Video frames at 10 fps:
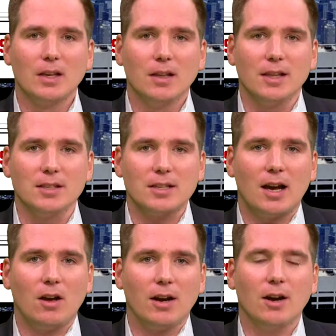That's
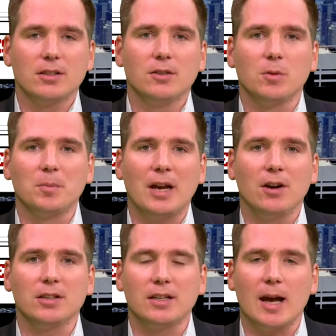Kyle Harrington from
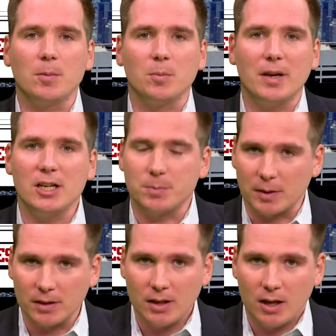Harrington Capital
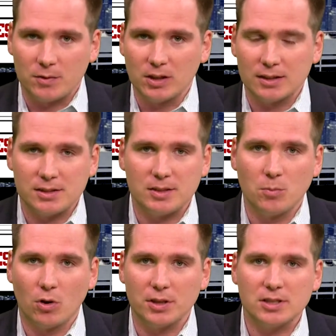Management. If you'd like to see
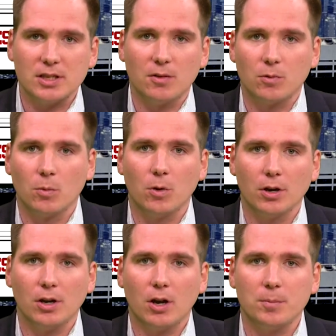more of the stuff we're
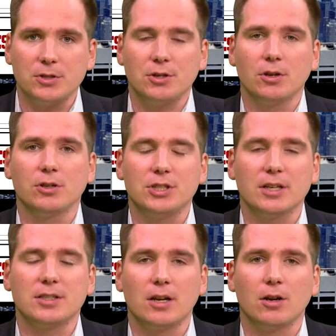working on, be sure to go check
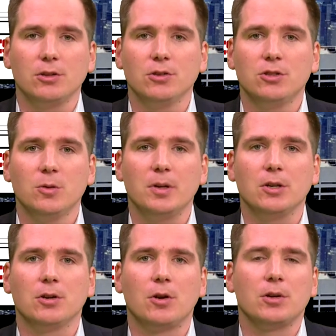us out on YouTube, and you
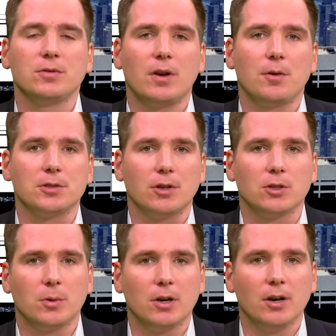can always follow us on
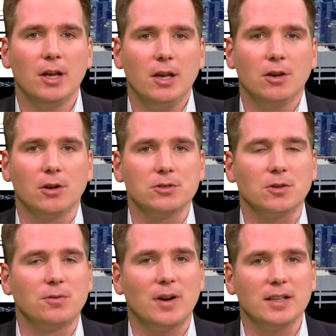Twitter. You can
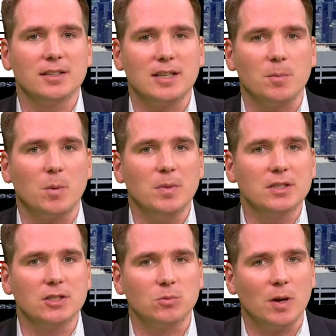also find us at
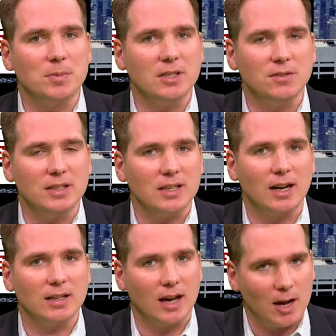
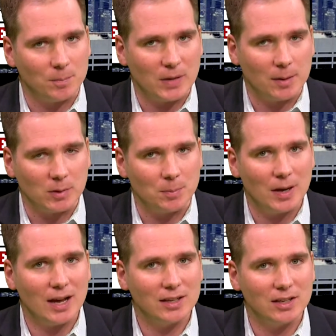mimesiswebtv.com. I'm Lee
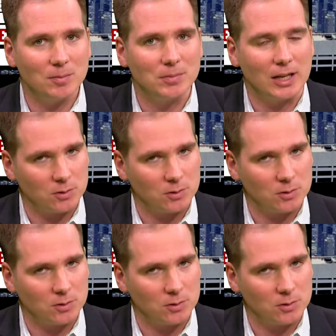Pacchia. Thanks